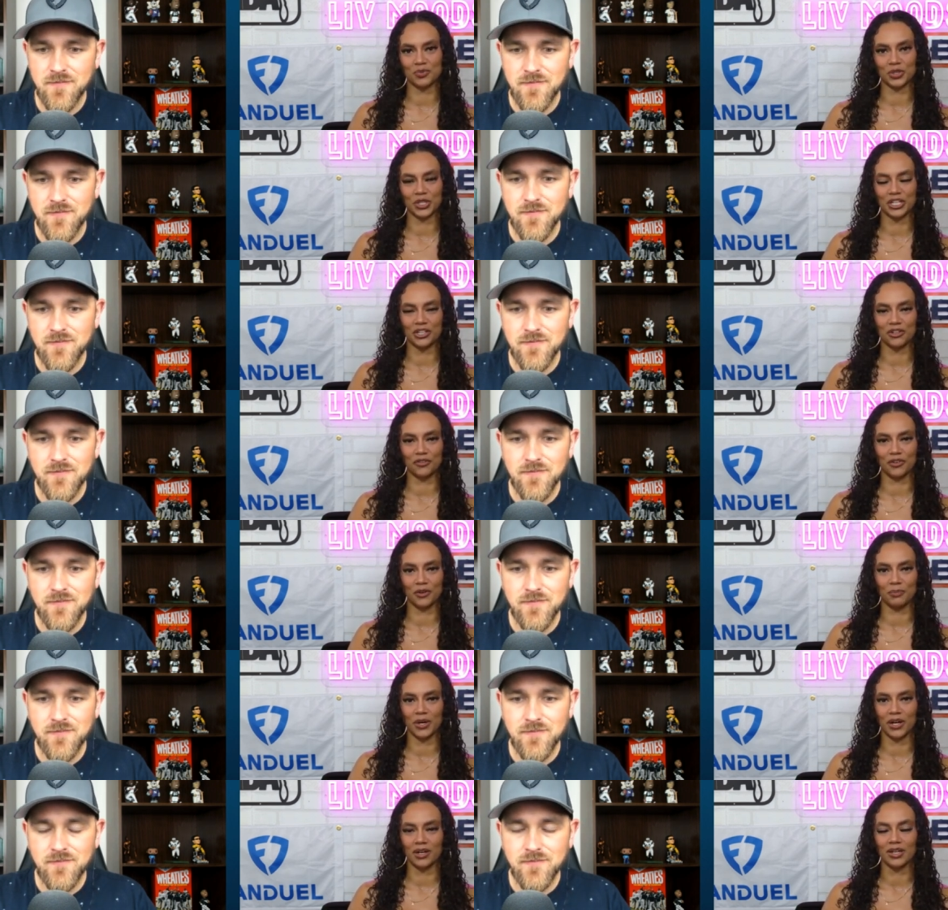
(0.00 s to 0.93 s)
Speaker 1: really good
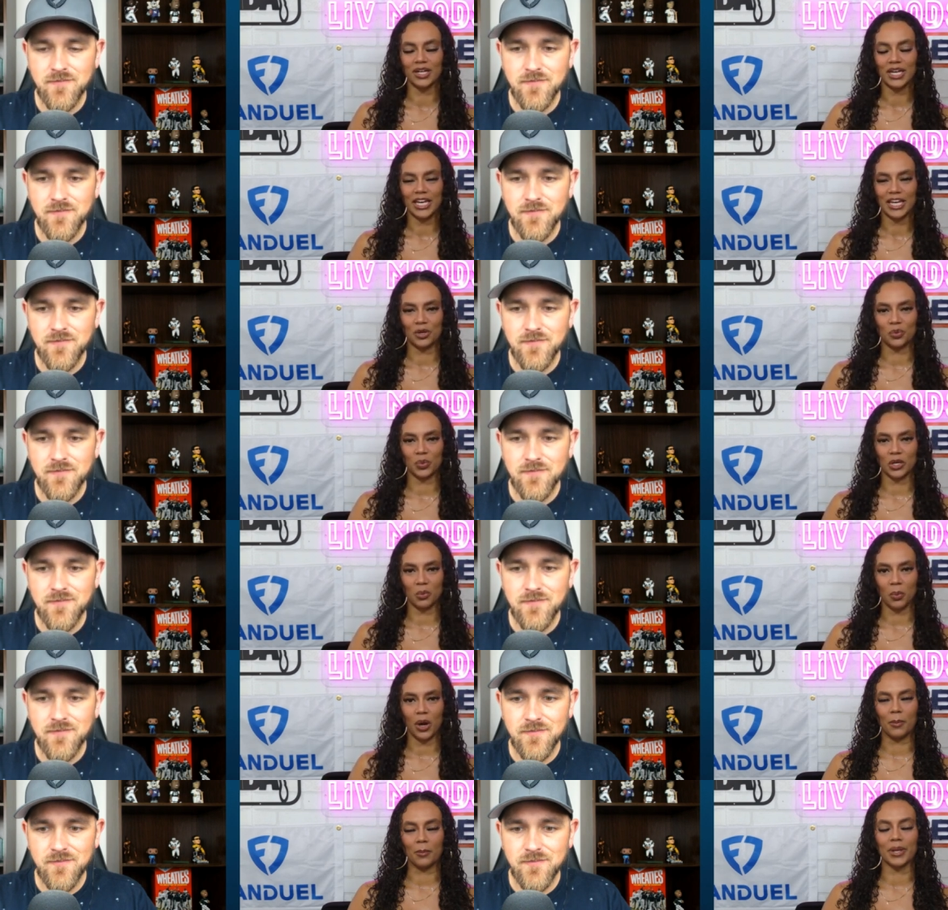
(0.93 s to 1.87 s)
football in
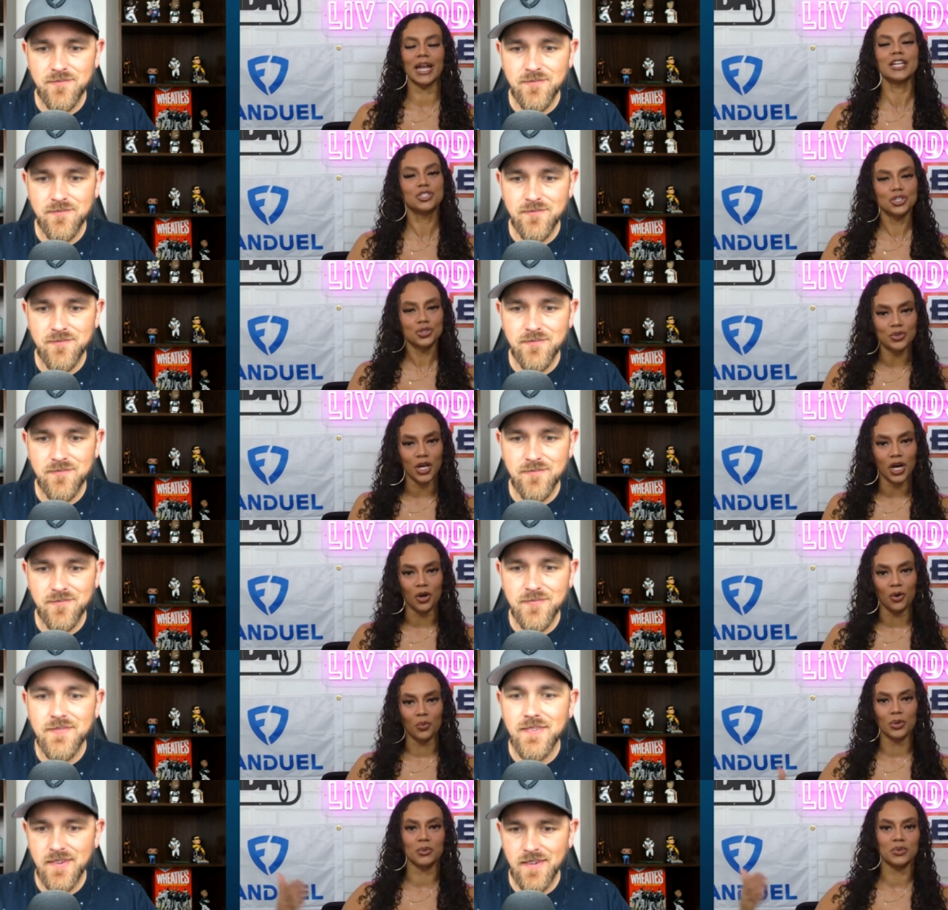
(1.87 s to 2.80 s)
week one. But I do
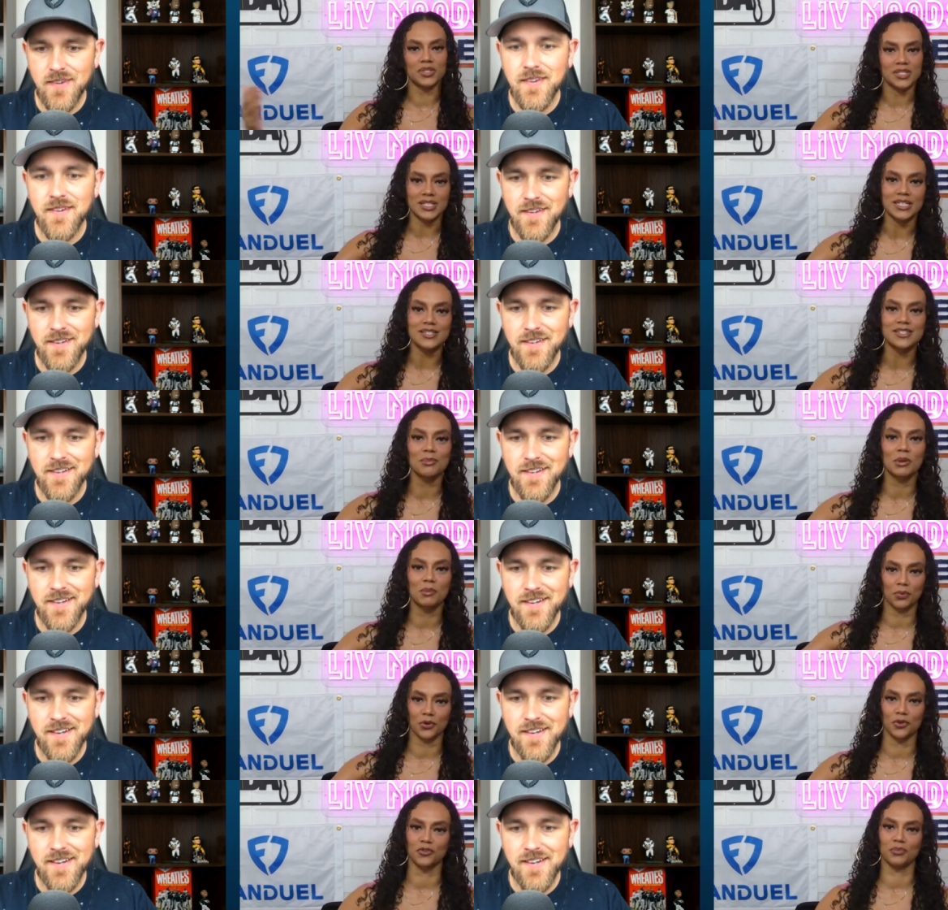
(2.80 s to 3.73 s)
know we will see some
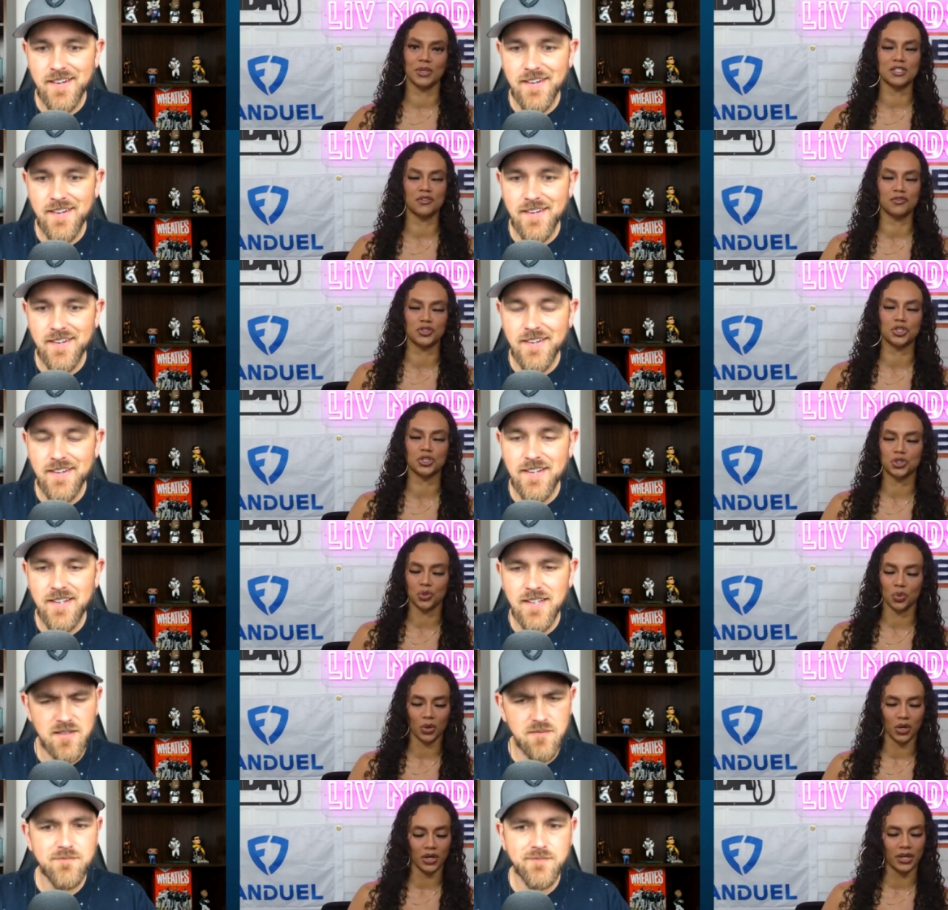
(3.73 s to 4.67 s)
improvements for
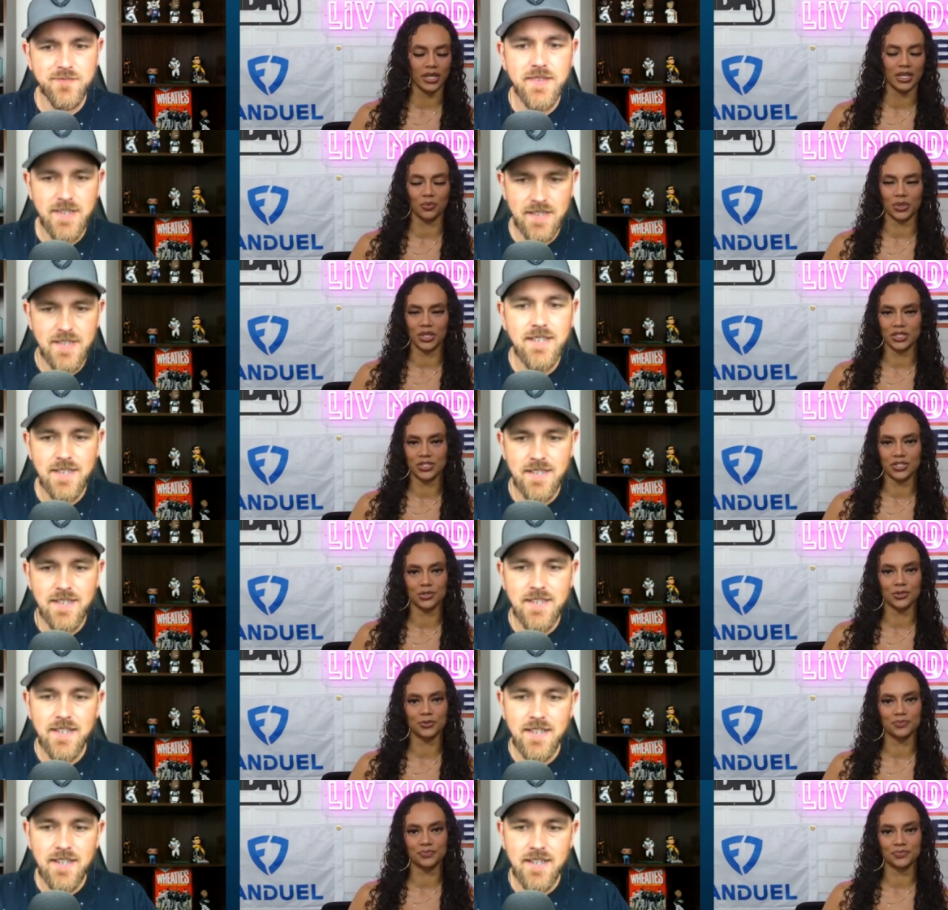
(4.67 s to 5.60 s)
sure in week
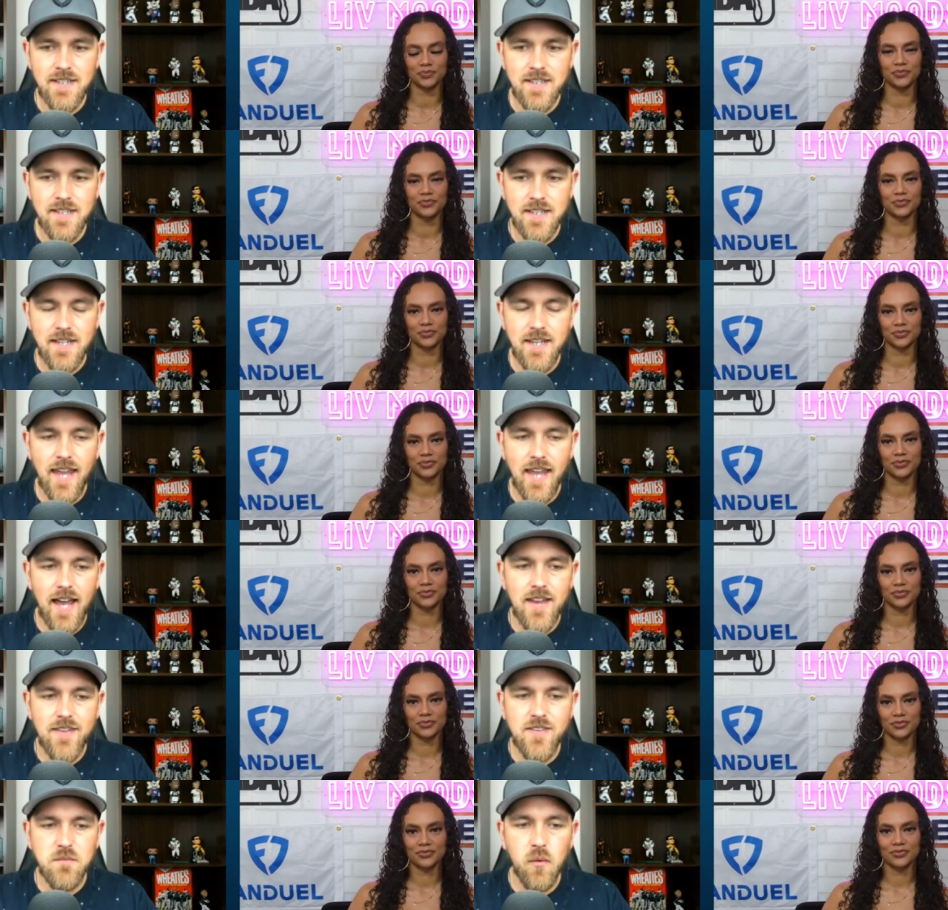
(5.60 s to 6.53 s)
two.
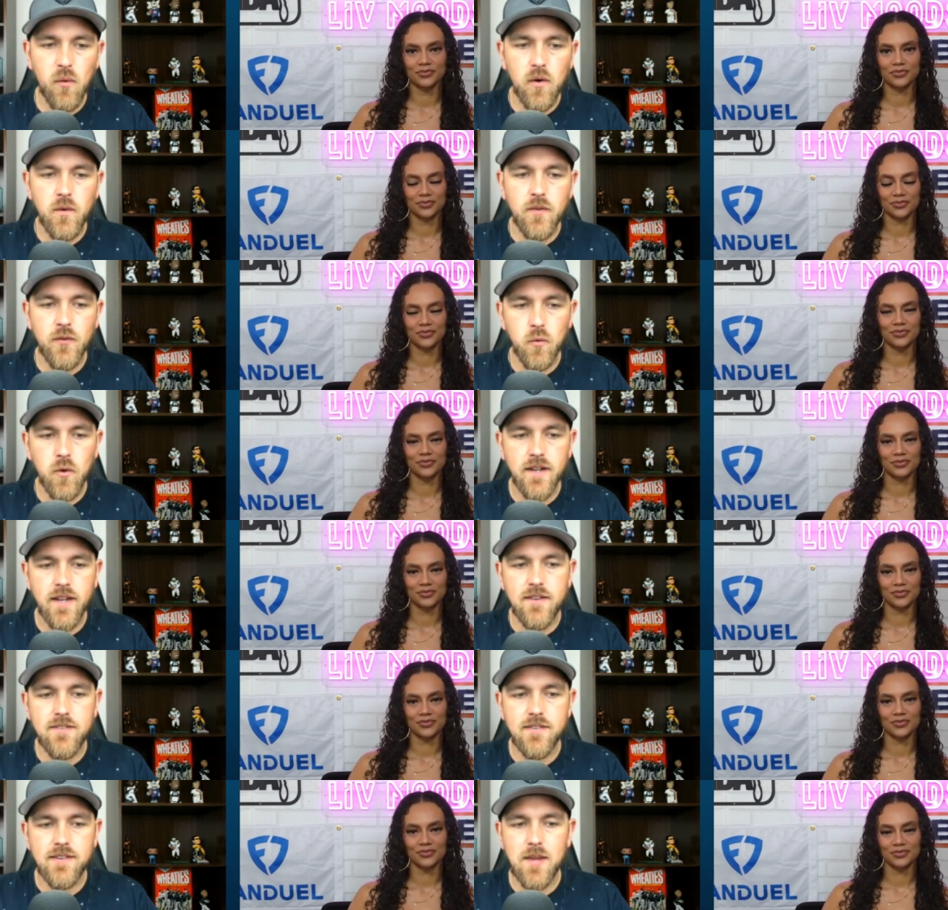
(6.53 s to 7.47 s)
Speaker 2: Yeah, and it's important with the
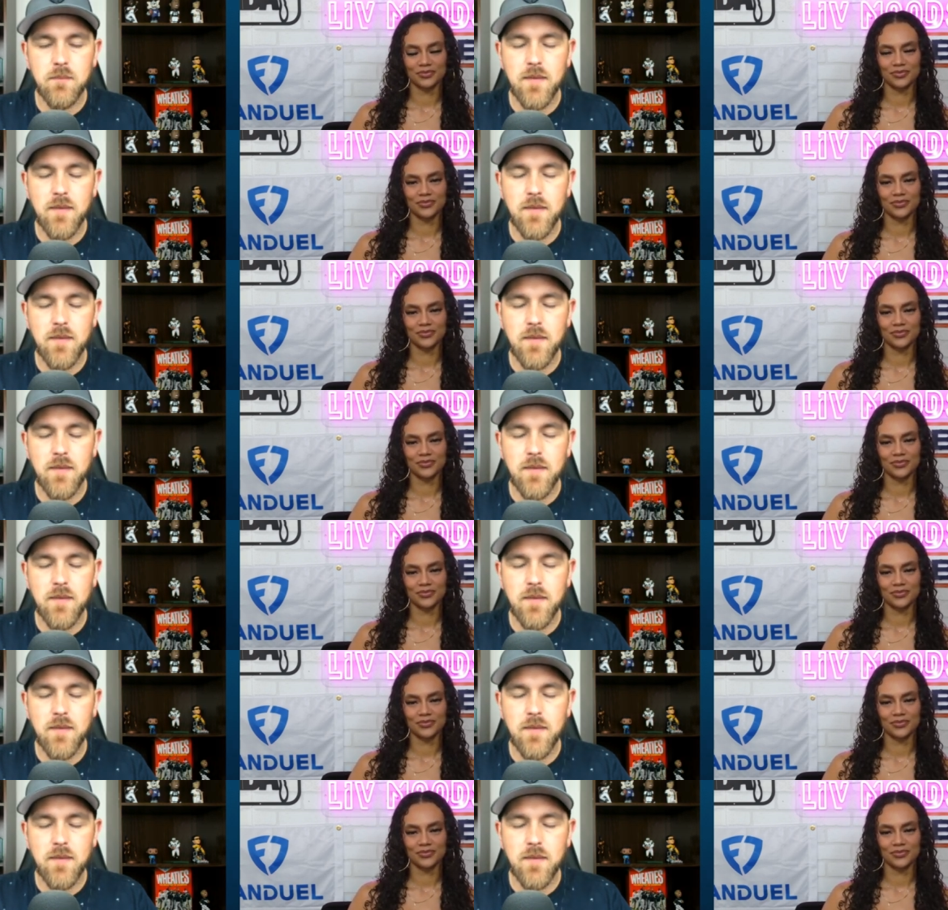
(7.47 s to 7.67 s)
rookies to keep